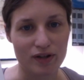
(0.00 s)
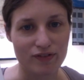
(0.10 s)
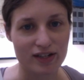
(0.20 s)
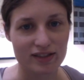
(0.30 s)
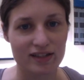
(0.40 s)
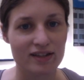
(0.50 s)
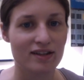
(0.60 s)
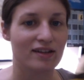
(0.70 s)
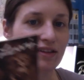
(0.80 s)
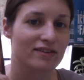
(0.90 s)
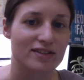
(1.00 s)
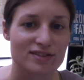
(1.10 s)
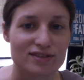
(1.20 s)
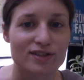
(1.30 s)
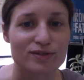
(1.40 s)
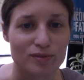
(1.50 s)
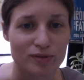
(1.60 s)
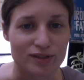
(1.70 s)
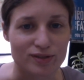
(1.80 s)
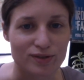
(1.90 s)
quite frankly, this is also a
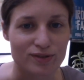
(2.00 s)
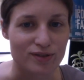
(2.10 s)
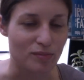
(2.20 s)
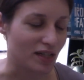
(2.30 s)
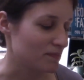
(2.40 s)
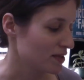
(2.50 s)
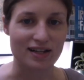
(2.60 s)
book that's older than me.